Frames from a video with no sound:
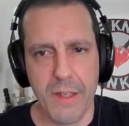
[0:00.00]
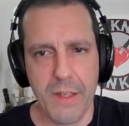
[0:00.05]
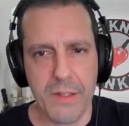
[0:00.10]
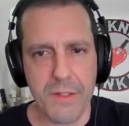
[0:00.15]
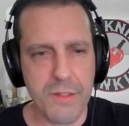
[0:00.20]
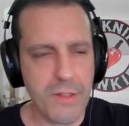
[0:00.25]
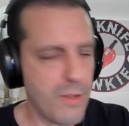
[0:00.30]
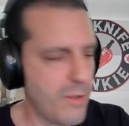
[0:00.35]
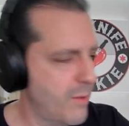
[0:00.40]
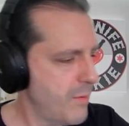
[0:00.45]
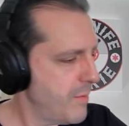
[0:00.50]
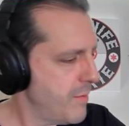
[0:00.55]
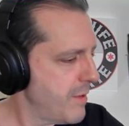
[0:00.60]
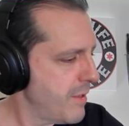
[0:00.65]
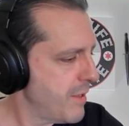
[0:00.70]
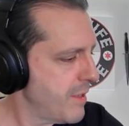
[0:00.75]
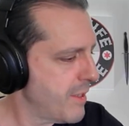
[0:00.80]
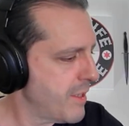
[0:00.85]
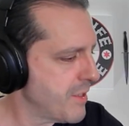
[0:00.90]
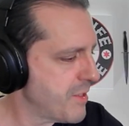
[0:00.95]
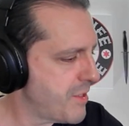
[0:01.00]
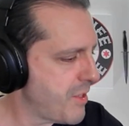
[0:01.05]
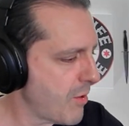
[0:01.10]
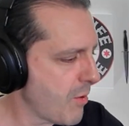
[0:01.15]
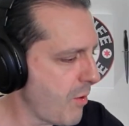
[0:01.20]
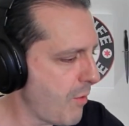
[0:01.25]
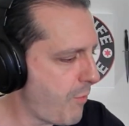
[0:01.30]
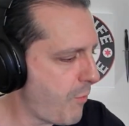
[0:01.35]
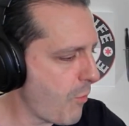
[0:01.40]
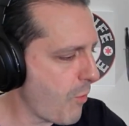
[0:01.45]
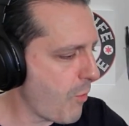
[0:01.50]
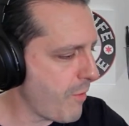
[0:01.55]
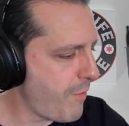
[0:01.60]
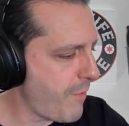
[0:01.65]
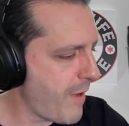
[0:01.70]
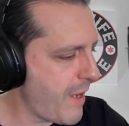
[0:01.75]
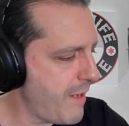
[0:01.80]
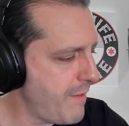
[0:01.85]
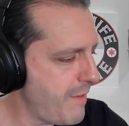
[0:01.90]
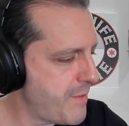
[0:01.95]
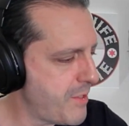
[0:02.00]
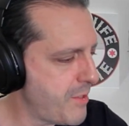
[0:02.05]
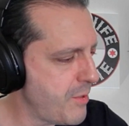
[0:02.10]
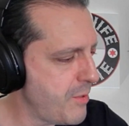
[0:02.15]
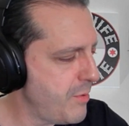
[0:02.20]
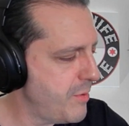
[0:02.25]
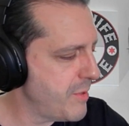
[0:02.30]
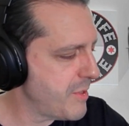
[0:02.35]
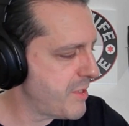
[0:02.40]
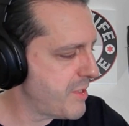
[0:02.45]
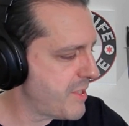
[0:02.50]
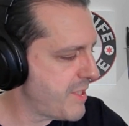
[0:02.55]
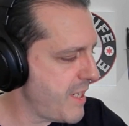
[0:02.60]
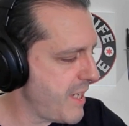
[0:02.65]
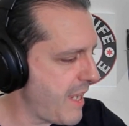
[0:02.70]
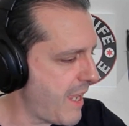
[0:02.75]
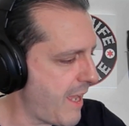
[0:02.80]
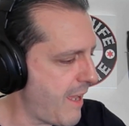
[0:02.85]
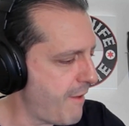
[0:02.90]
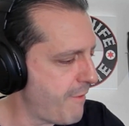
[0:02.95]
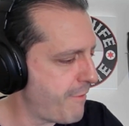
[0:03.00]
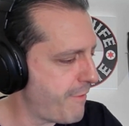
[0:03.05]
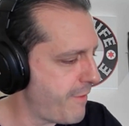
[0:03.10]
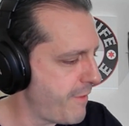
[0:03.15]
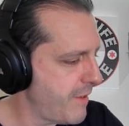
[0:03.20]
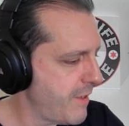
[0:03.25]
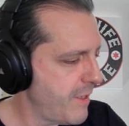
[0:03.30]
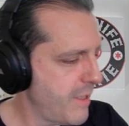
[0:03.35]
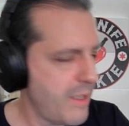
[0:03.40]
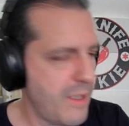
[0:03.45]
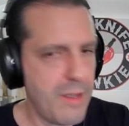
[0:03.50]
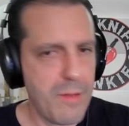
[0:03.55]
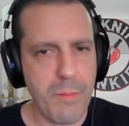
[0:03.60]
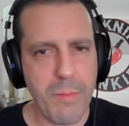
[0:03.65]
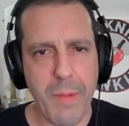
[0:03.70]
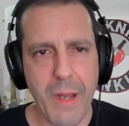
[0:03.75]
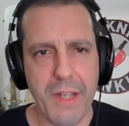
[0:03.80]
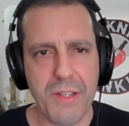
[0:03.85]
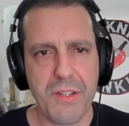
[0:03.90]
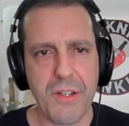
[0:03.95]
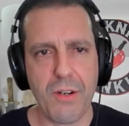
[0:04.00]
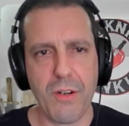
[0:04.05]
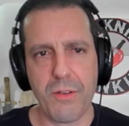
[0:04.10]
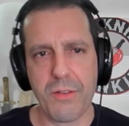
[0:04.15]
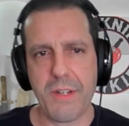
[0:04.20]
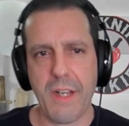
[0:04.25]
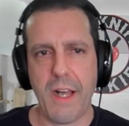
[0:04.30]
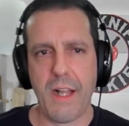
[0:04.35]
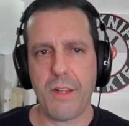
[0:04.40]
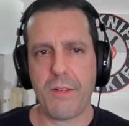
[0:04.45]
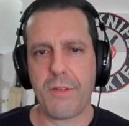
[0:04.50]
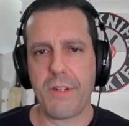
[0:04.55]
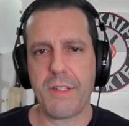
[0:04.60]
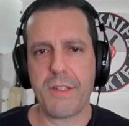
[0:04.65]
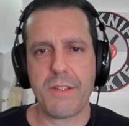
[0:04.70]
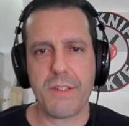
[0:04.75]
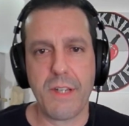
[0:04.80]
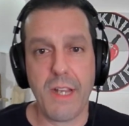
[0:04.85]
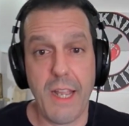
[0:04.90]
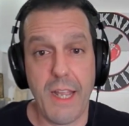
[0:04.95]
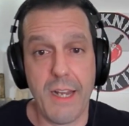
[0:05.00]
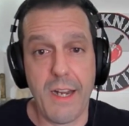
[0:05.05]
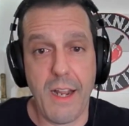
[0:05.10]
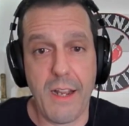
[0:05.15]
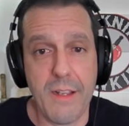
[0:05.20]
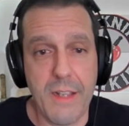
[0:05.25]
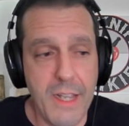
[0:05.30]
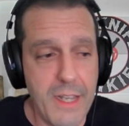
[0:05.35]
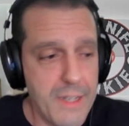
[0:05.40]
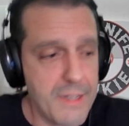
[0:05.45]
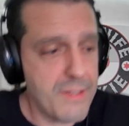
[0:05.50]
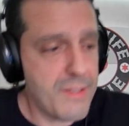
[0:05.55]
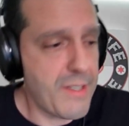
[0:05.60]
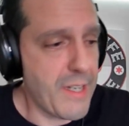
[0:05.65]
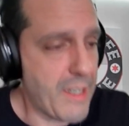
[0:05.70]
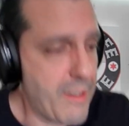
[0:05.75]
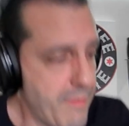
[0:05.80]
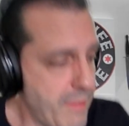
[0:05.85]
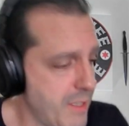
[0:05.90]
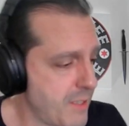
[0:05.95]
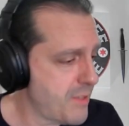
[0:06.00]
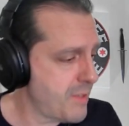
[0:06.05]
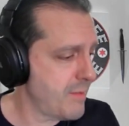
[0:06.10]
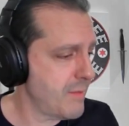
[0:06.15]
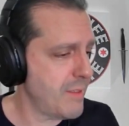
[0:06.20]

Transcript: So the zero four five two C F by Zero Tolerance and, and Sinkovich.